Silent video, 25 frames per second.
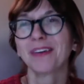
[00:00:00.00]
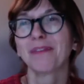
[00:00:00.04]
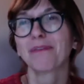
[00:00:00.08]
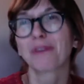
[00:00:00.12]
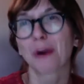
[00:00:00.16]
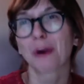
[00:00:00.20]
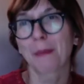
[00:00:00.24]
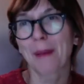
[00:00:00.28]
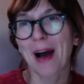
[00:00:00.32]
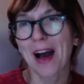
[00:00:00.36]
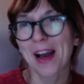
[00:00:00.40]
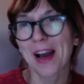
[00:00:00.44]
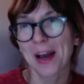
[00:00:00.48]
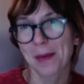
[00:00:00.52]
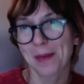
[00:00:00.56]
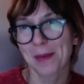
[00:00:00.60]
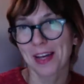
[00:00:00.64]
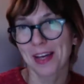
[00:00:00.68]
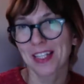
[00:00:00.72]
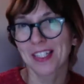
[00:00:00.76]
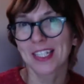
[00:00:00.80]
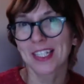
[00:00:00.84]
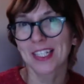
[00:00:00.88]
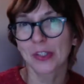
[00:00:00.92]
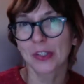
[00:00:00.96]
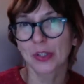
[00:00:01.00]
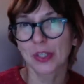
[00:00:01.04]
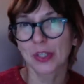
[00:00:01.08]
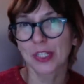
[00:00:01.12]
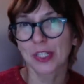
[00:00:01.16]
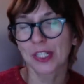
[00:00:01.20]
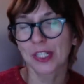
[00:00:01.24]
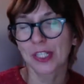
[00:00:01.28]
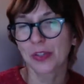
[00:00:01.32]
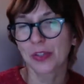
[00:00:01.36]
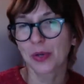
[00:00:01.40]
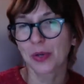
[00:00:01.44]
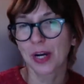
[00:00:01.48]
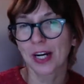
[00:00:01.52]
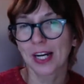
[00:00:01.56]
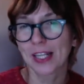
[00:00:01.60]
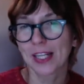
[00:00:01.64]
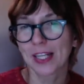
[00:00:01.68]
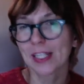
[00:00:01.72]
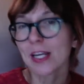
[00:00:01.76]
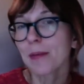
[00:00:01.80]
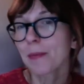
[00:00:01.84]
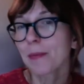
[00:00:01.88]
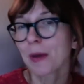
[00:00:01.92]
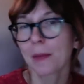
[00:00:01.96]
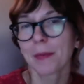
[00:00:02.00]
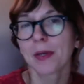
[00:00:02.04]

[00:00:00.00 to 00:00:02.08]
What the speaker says: from IMS is into academia,